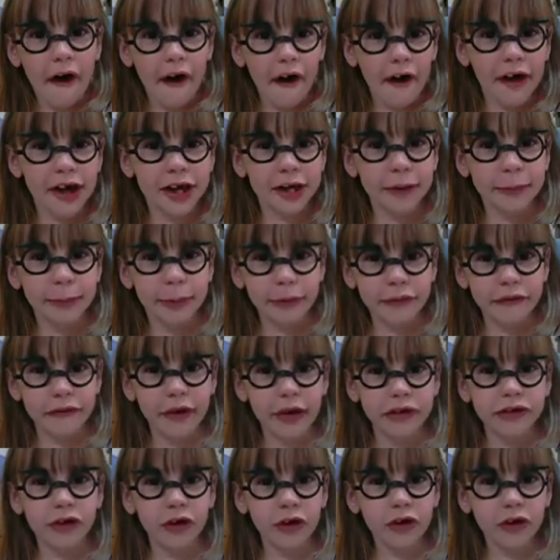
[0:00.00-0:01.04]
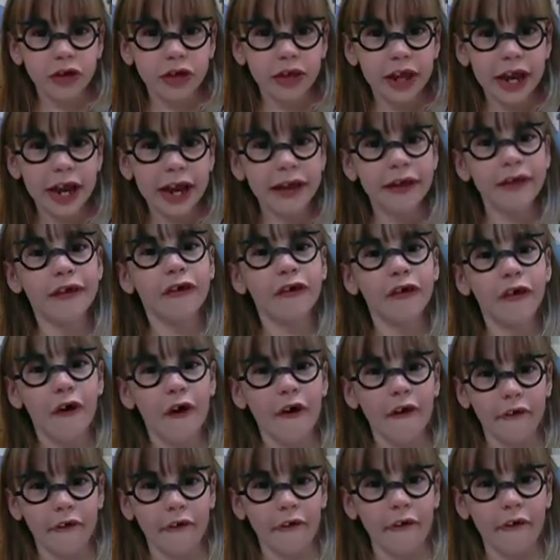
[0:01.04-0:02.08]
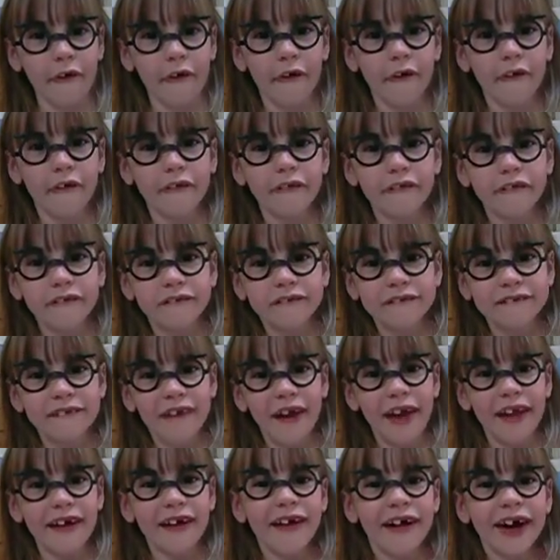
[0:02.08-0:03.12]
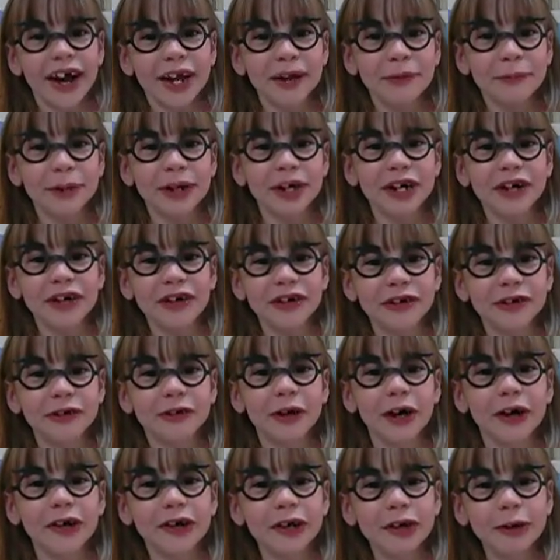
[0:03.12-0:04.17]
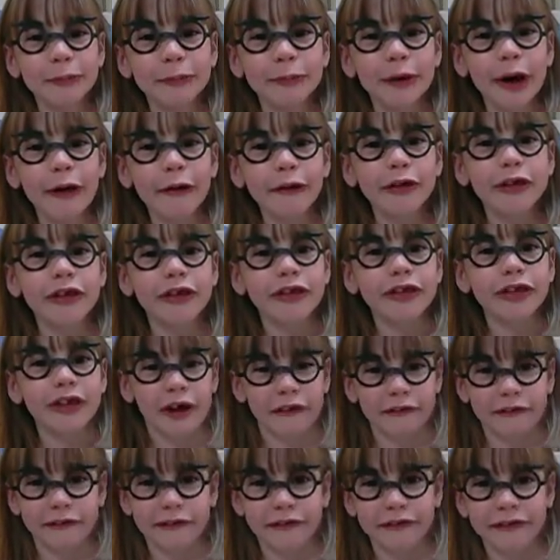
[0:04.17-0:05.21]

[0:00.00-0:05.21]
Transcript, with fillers: I am Professor Tingelhunker, and I am here to tell you about stuff.